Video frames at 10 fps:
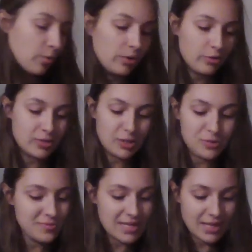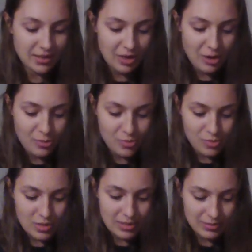one of those
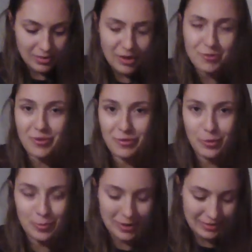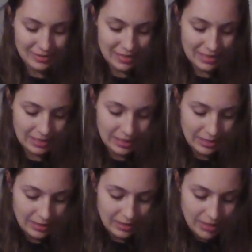Uniqlo, however you pronounce it,
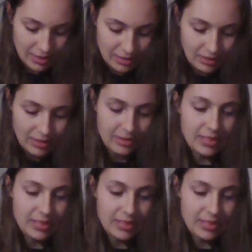the